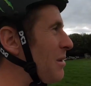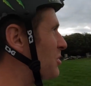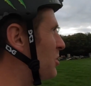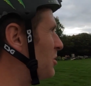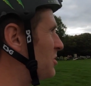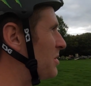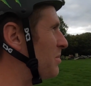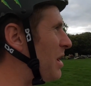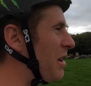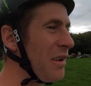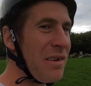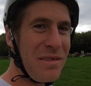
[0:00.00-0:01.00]
That was awesome.
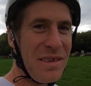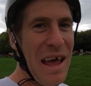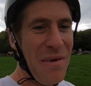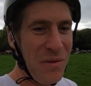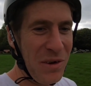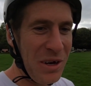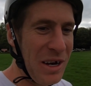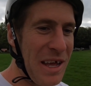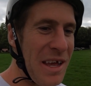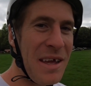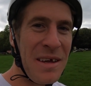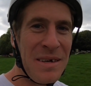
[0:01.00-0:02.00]
Like,
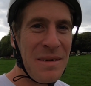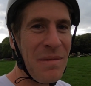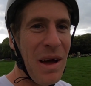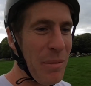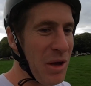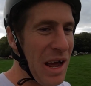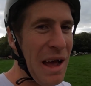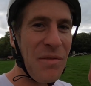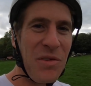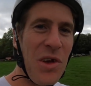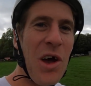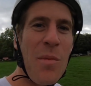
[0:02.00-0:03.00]
definitely I'm going to have
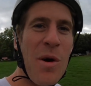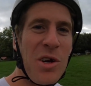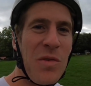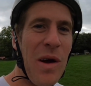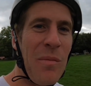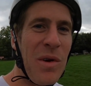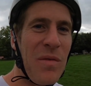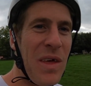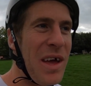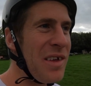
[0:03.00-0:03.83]
so much fun with